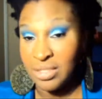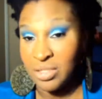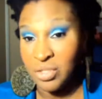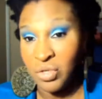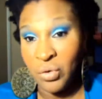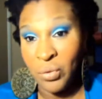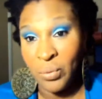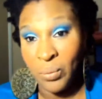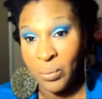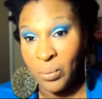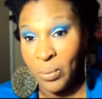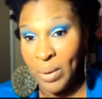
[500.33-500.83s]

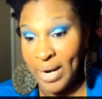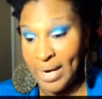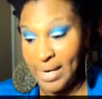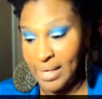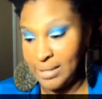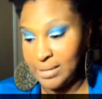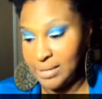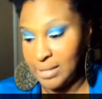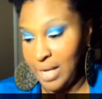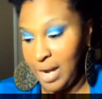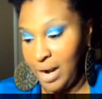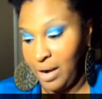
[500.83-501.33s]
it's
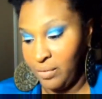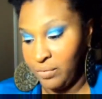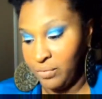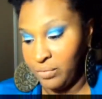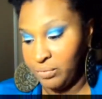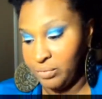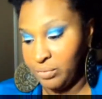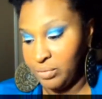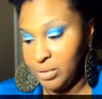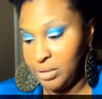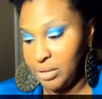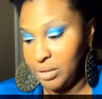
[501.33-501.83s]
great.
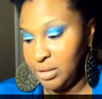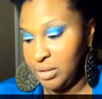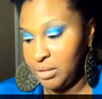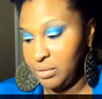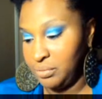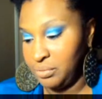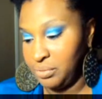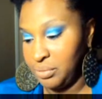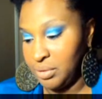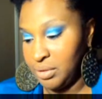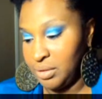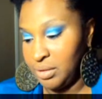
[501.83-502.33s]
I
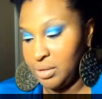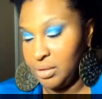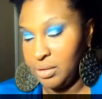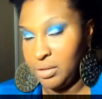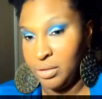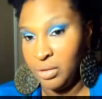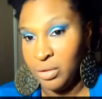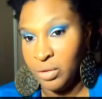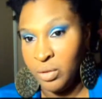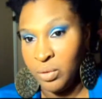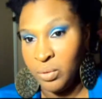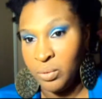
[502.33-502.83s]
really,
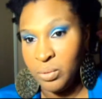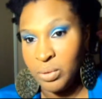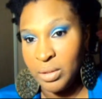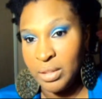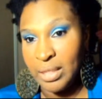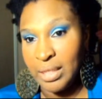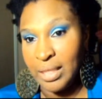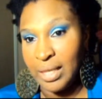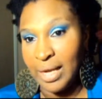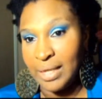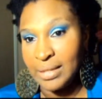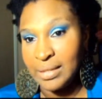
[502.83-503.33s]
really,
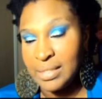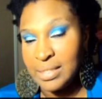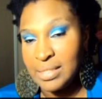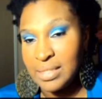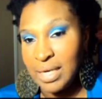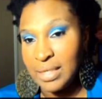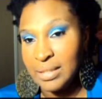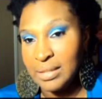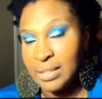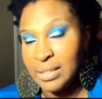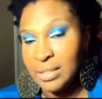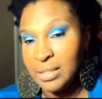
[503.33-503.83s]
really like
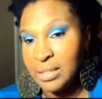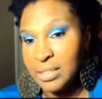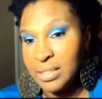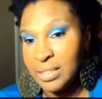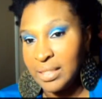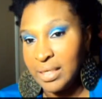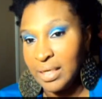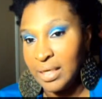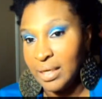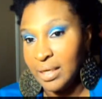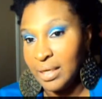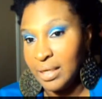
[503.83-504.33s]
this. I
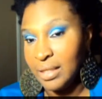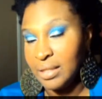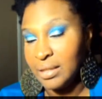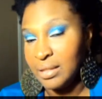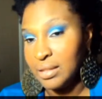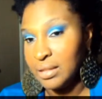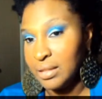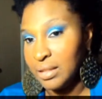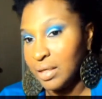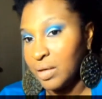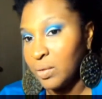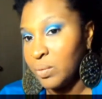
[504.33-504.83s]
didn't get
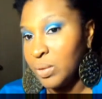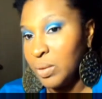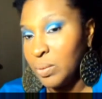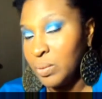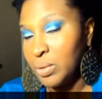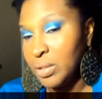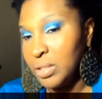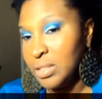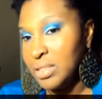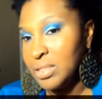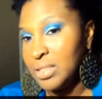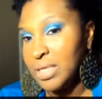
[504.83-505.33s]
the
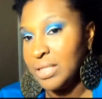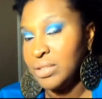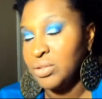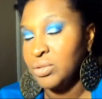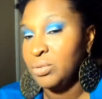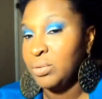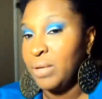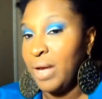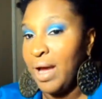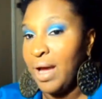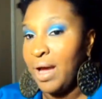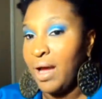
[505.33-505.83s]
liquid ones.
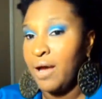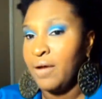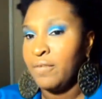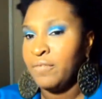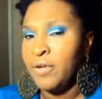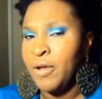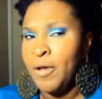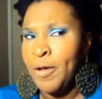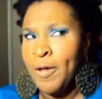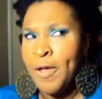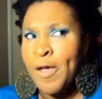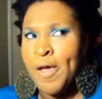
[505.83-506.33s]
They do
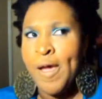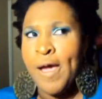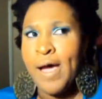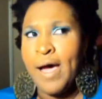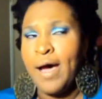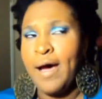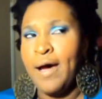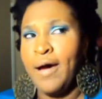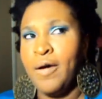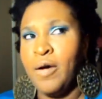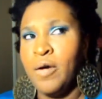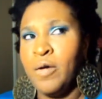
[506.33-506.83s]
have,
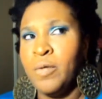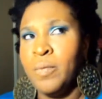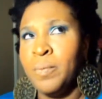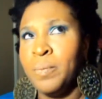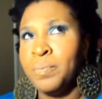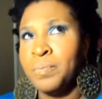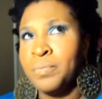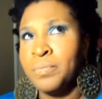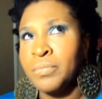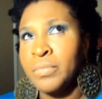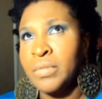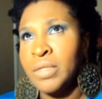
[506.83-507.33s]

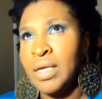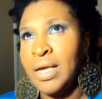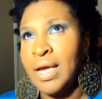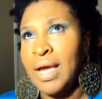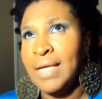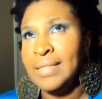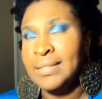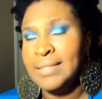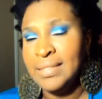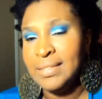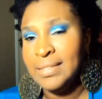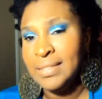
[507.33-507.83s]
I
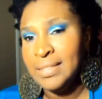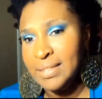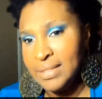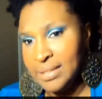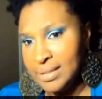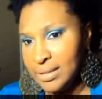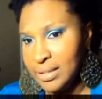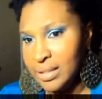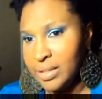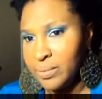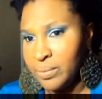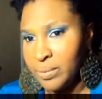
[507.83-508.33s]
did
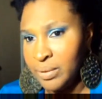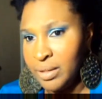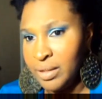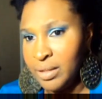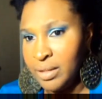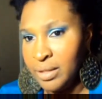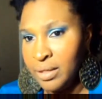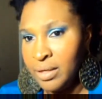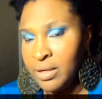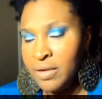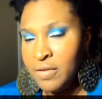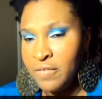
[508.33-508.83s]
see
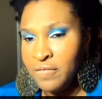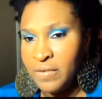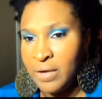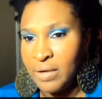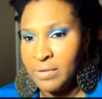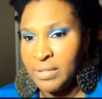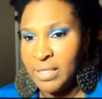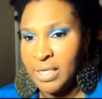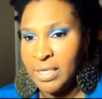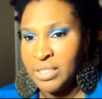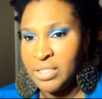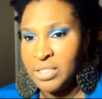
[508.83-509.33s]
liquid
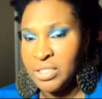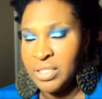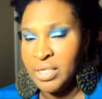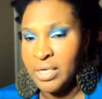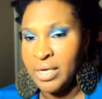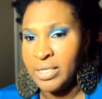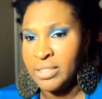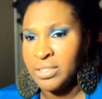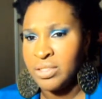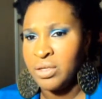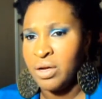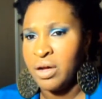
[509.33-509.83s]

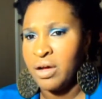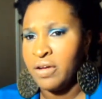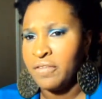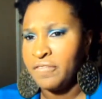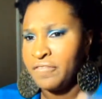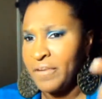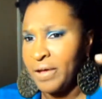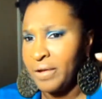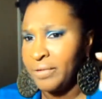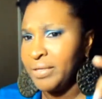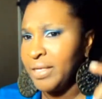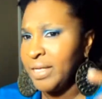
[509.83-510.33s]
foundation. I
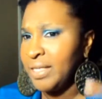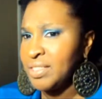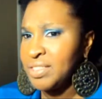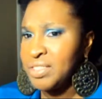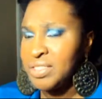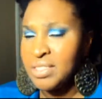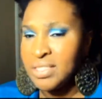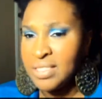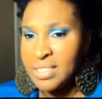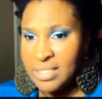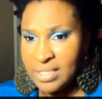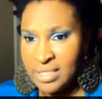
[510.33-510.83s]
saw a
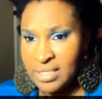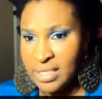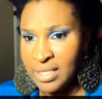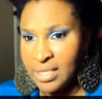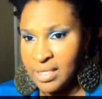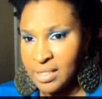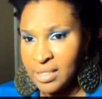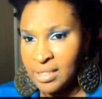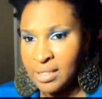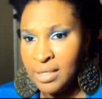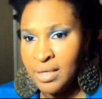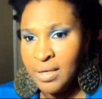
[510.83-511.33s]
foundation
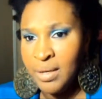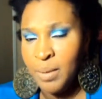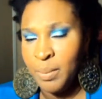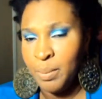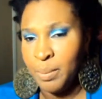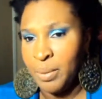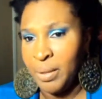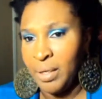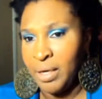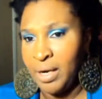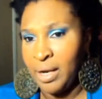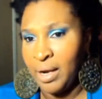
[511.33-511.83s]
stick,
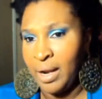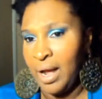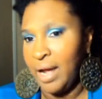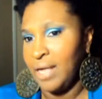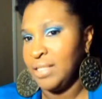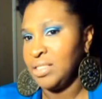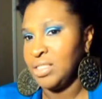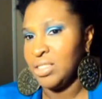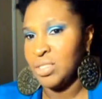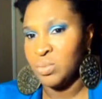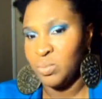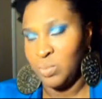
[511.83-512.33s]

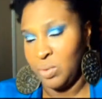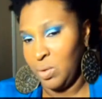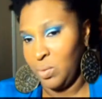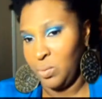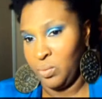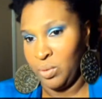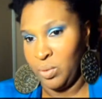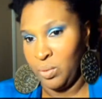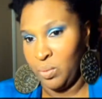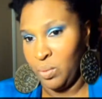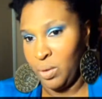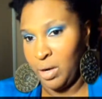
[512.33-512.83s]
but I just
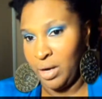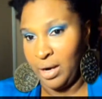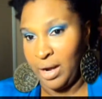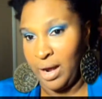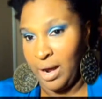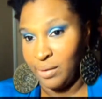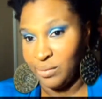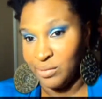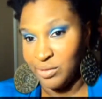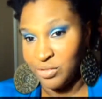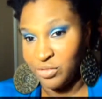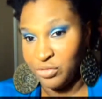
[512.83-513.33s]
went with
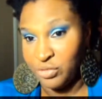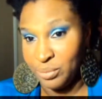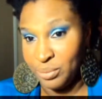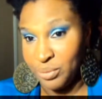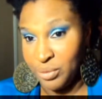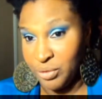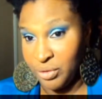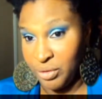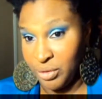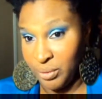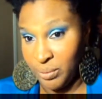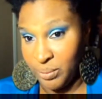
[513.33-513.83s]
what I was
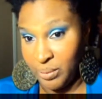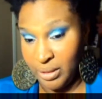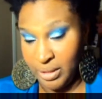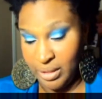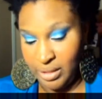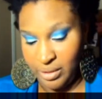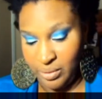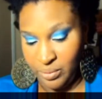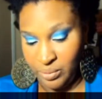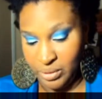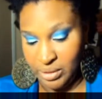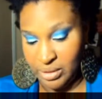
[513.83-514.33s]
familiar
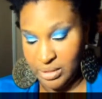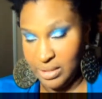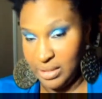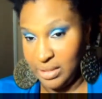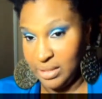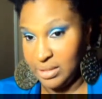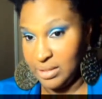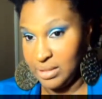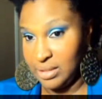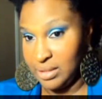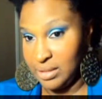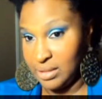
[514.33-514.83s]
with and
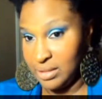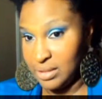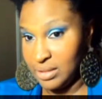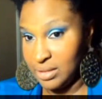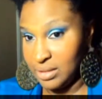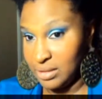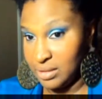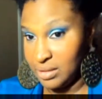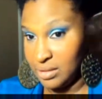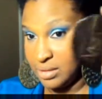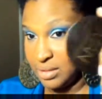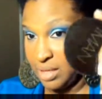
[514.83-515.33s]
what's
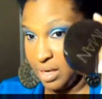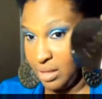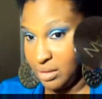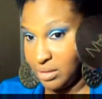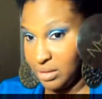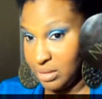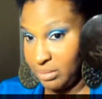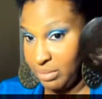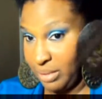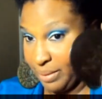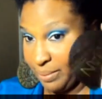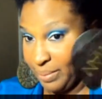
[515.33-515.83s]
easiest to
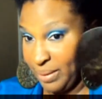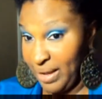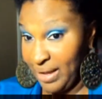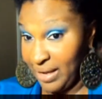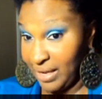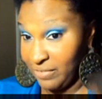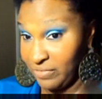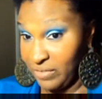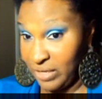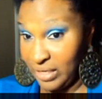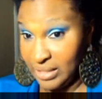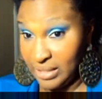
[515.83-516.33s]
toss in my
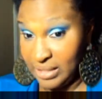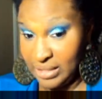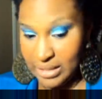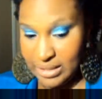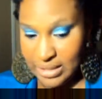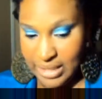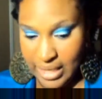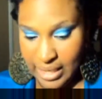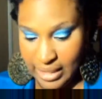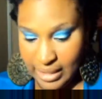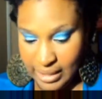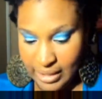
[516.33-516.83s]
bag if I
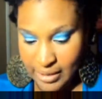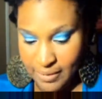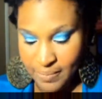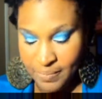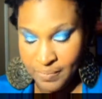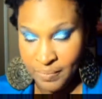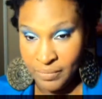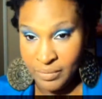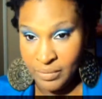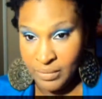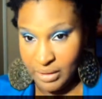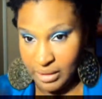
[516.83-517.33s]
need to take
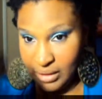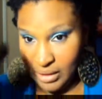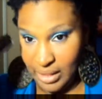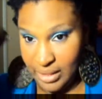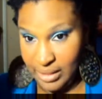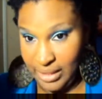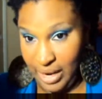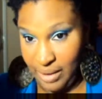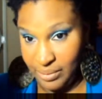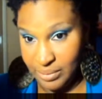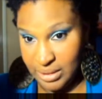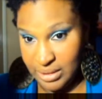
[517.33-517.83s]
it,
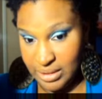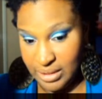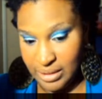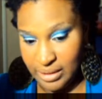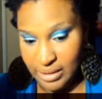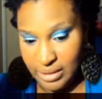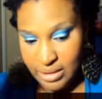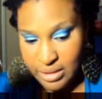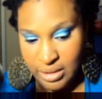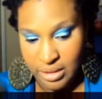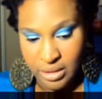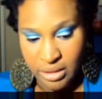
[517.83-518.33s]
and that was
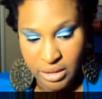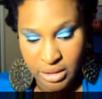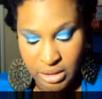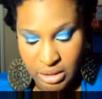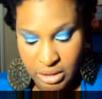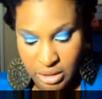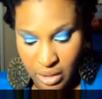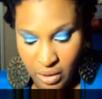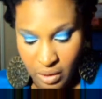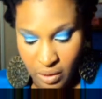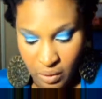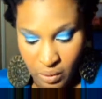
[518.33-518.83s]
this.
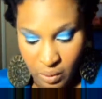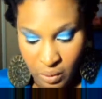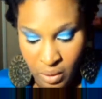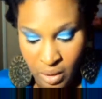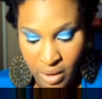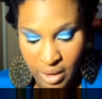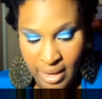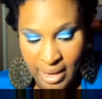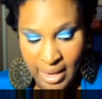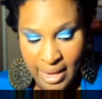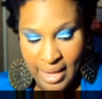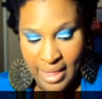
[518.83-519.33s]

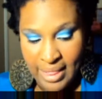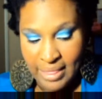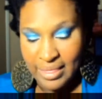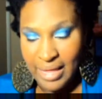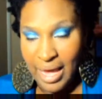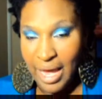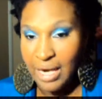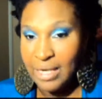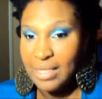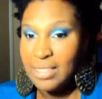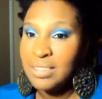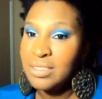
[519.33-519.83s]
So
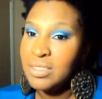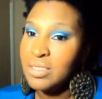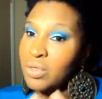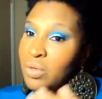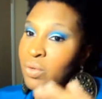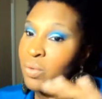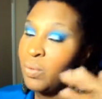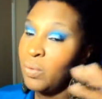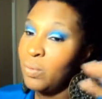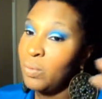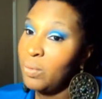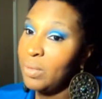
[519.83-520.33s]
that
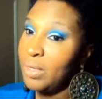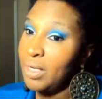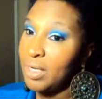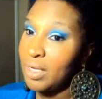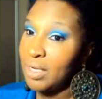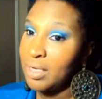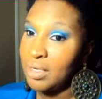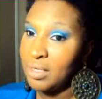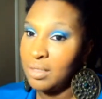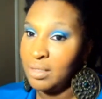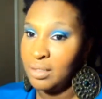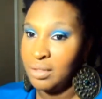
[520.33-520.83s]
is a
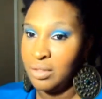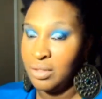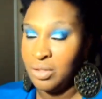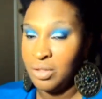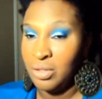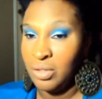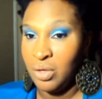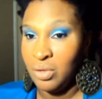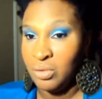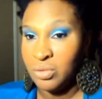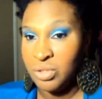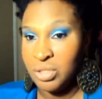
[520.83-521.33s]
quick,
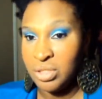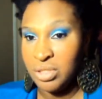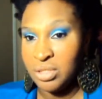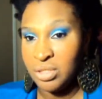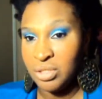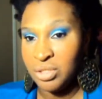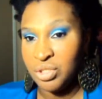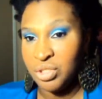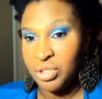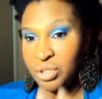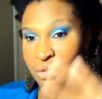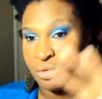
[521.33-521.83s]

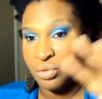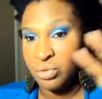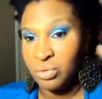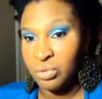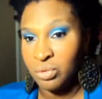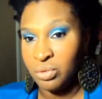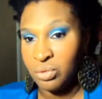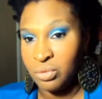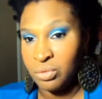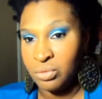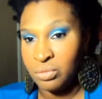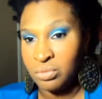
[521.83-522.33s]
just a
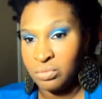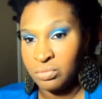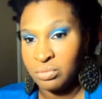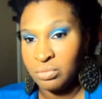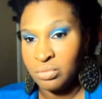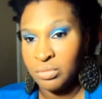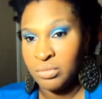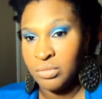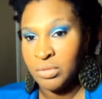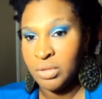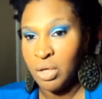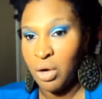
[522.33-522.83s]
general
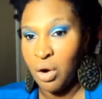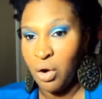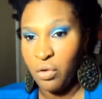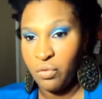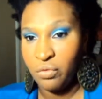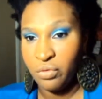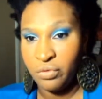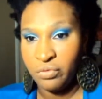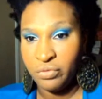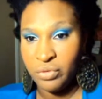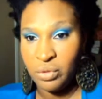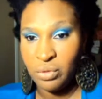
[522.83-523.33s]

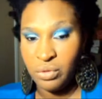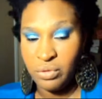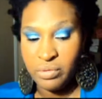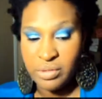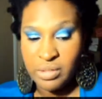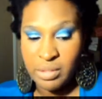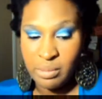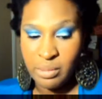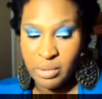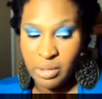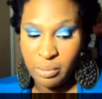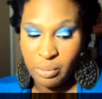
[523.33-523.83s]

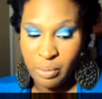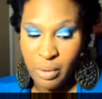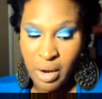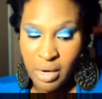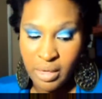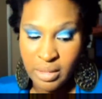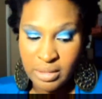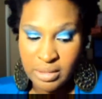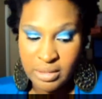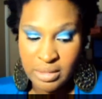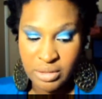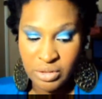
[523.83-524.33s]
overview of some of the
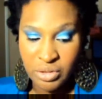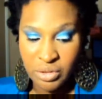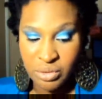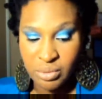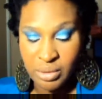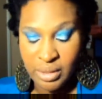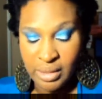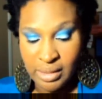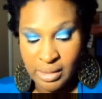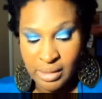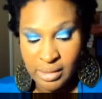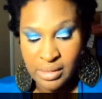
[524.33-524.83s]
products
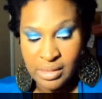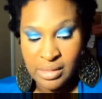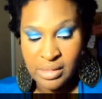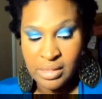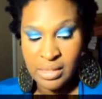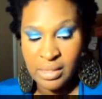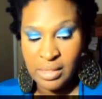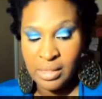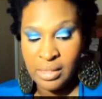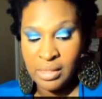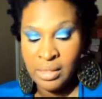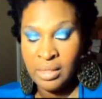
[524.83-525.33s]
that you
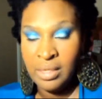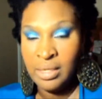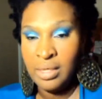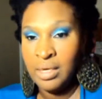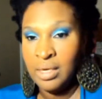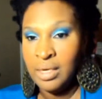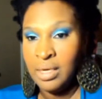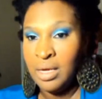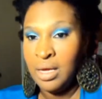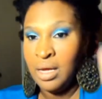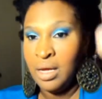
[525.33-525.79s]
can see.